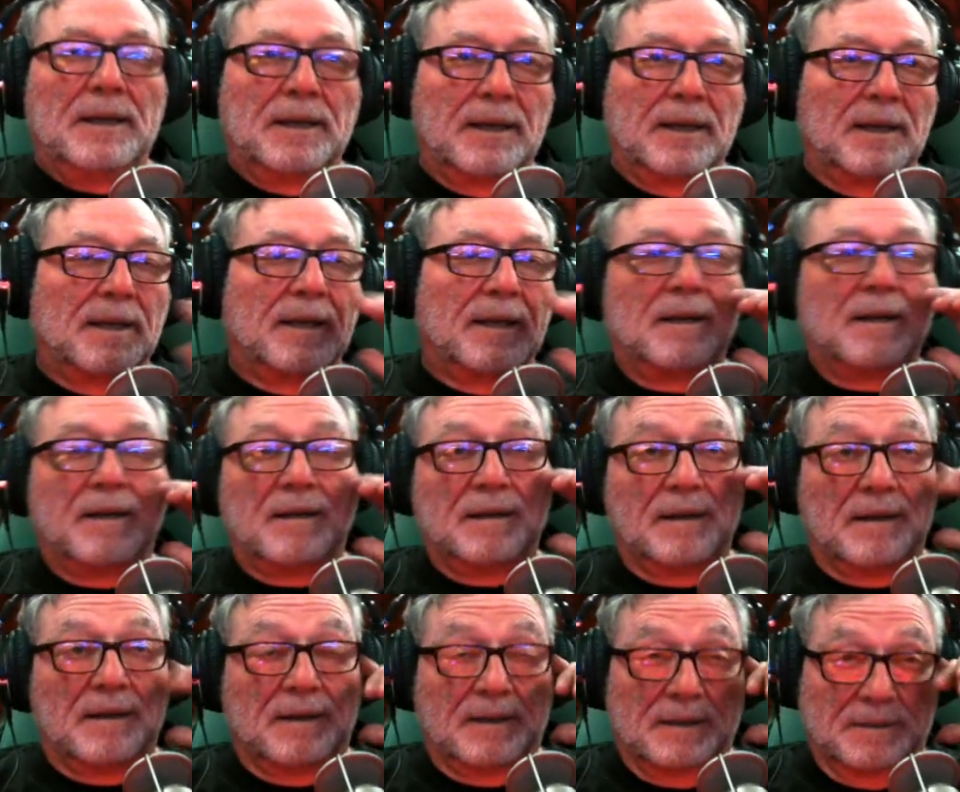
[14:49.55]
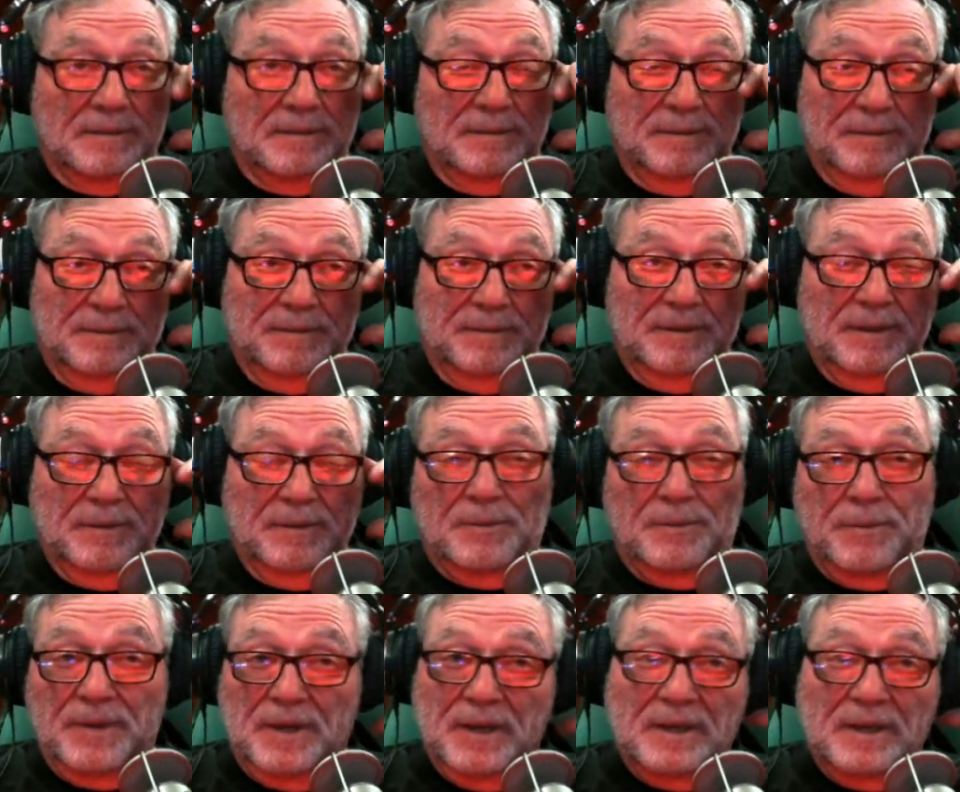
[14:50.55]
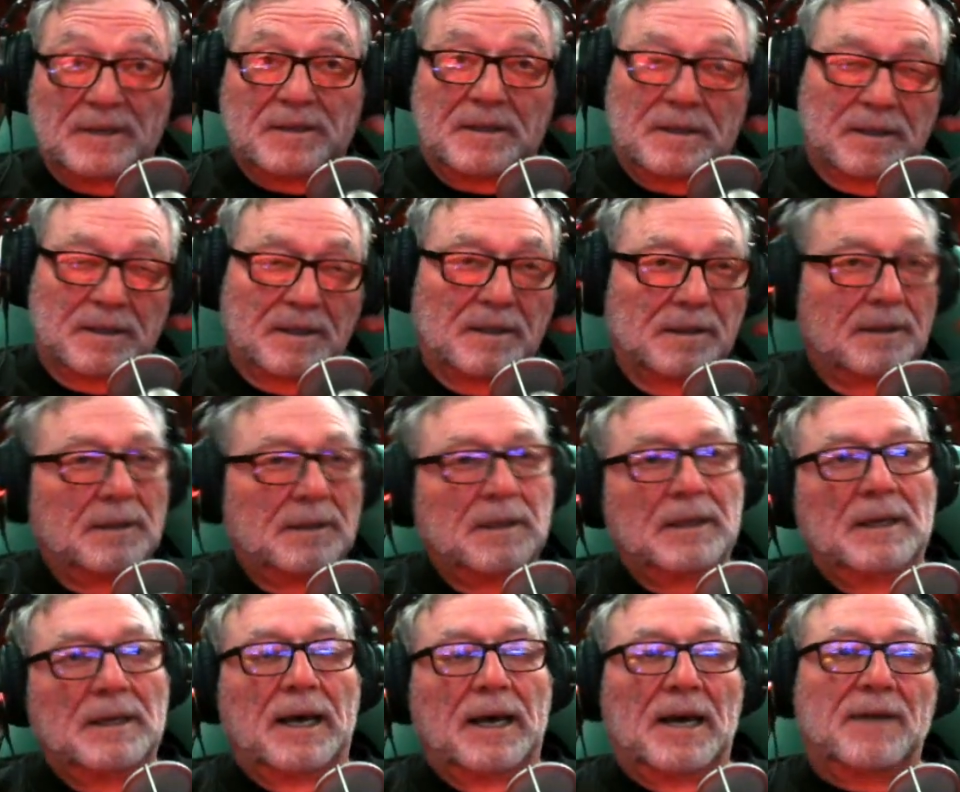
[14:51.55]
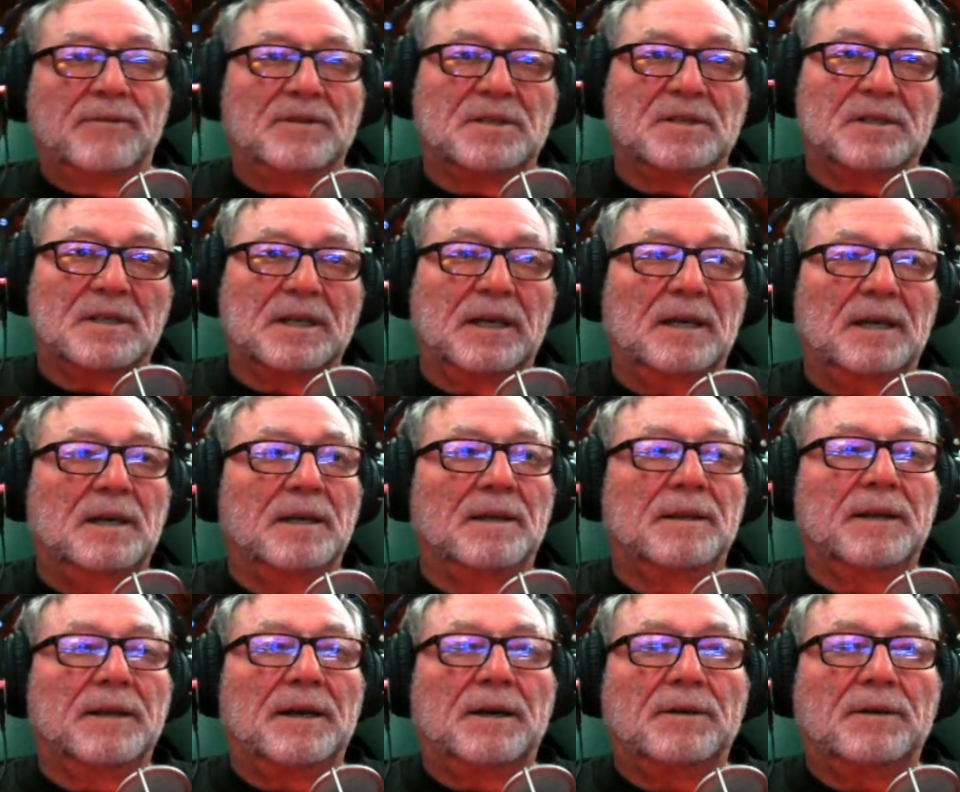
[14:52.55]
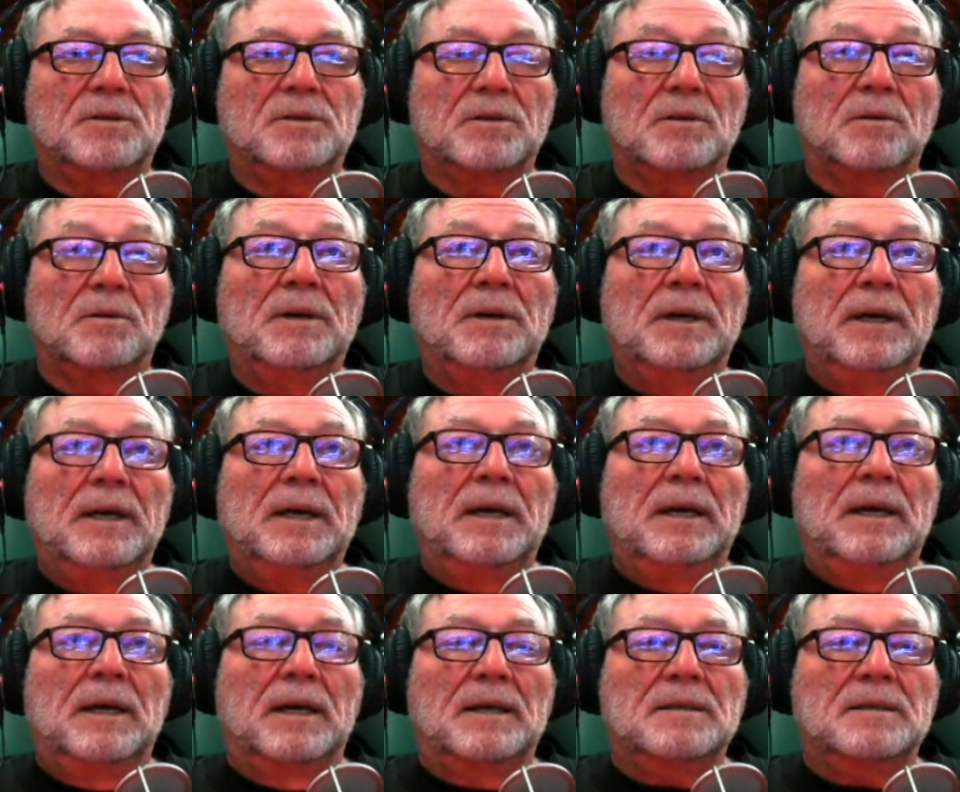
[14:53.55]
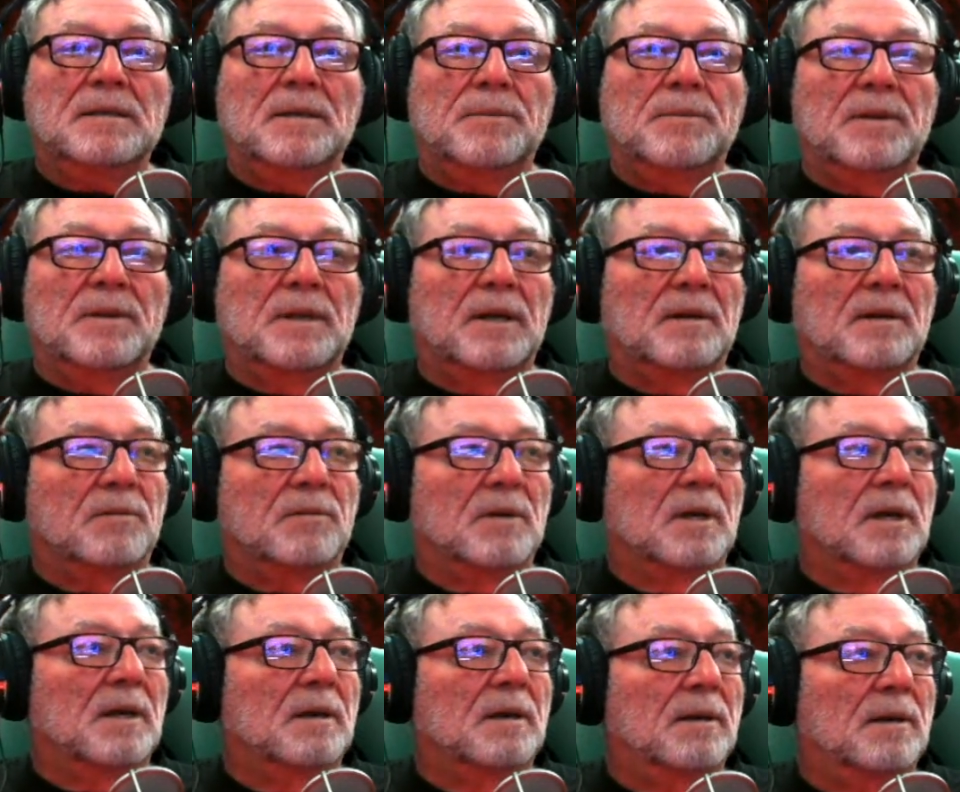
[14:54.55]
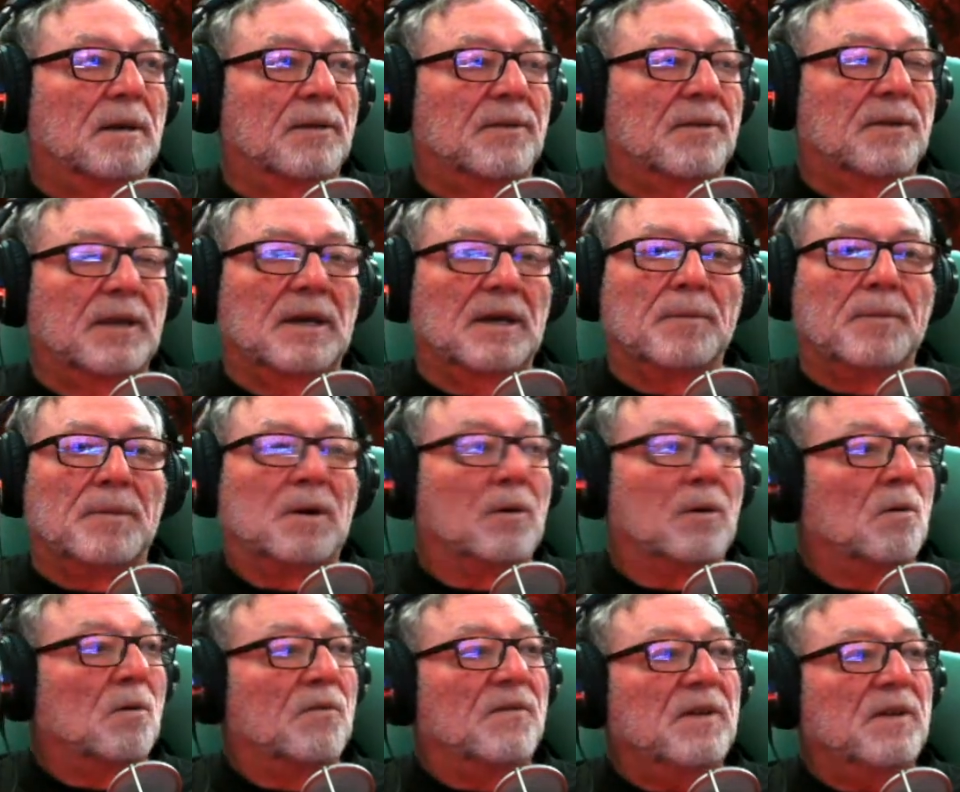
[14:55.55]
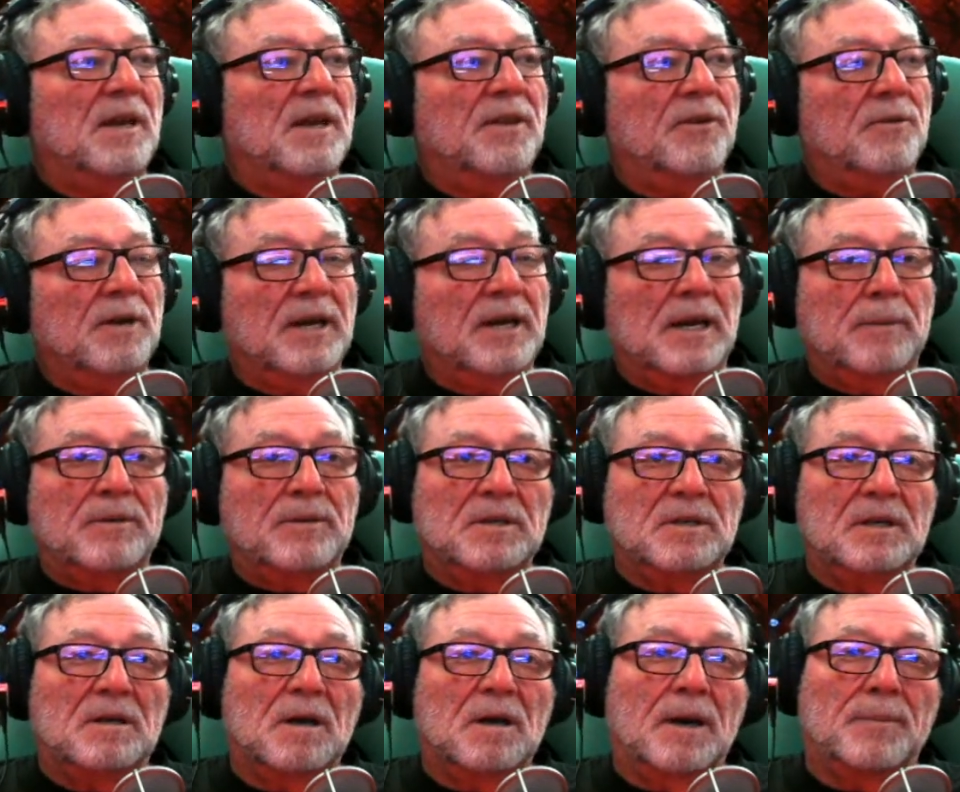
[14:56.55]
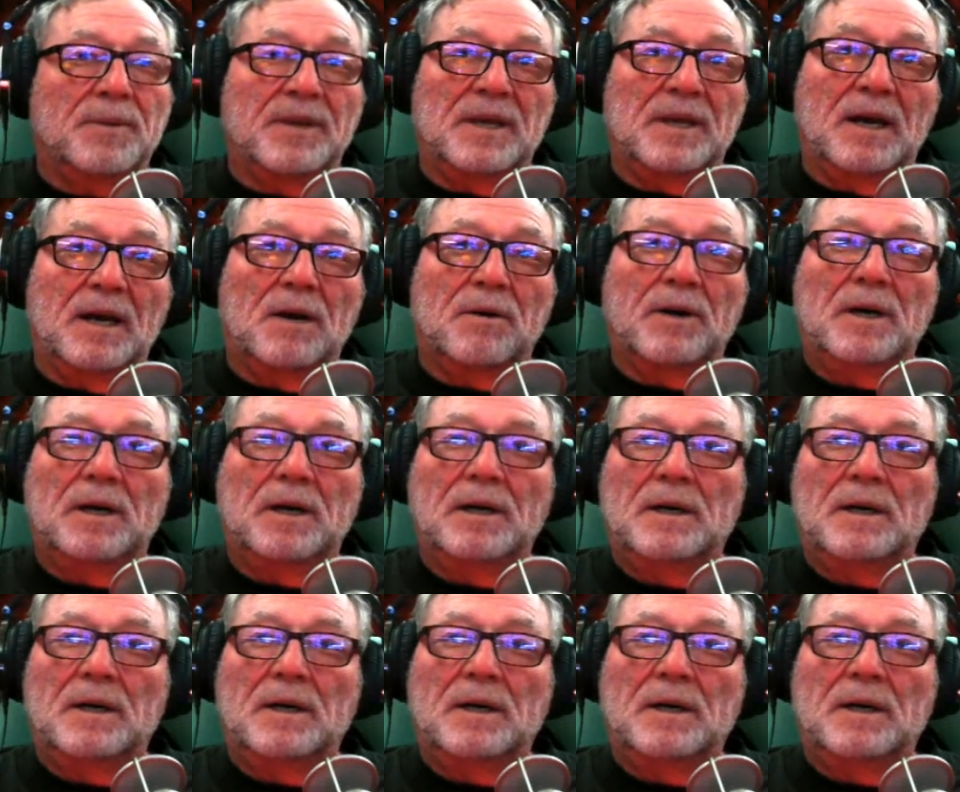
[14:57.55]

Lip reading: And it would be nice to have a sink in there. So that's something that I'll think about. Oh, VA3 KBC top of the hour.